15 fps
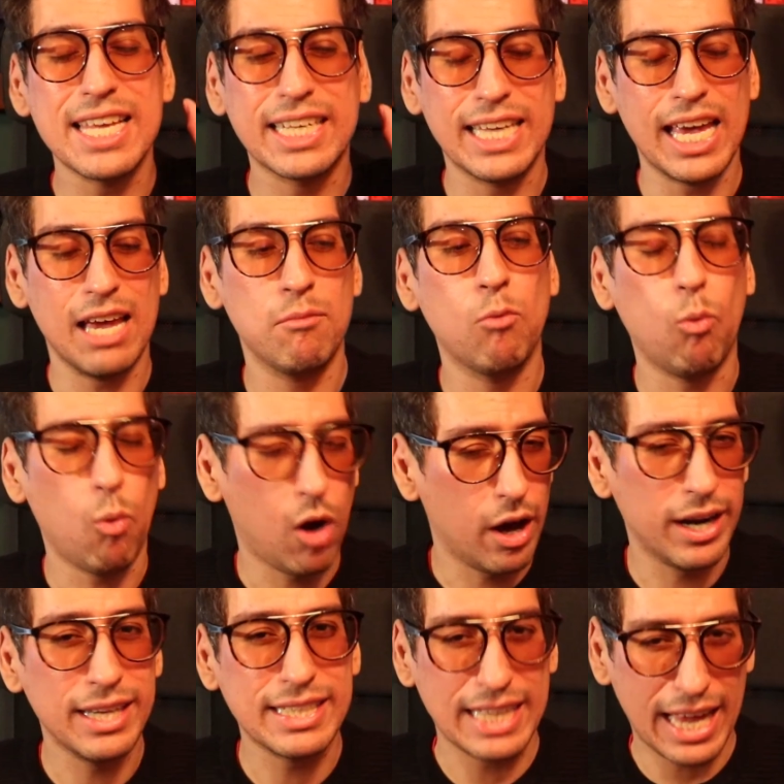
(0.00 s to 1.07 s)
game
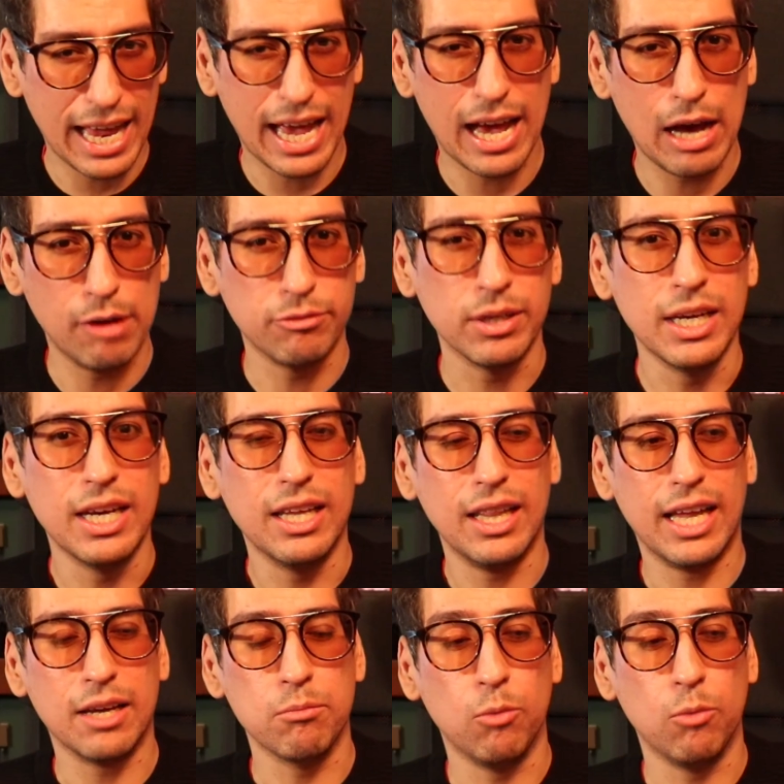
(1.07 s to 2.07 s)
wanted to have like